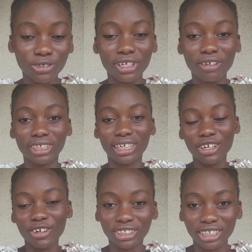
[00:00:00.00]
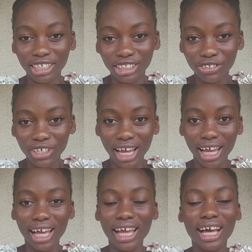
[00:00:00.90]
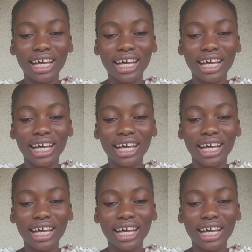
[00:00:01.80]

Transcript: who lives in Lagos, Nigeria,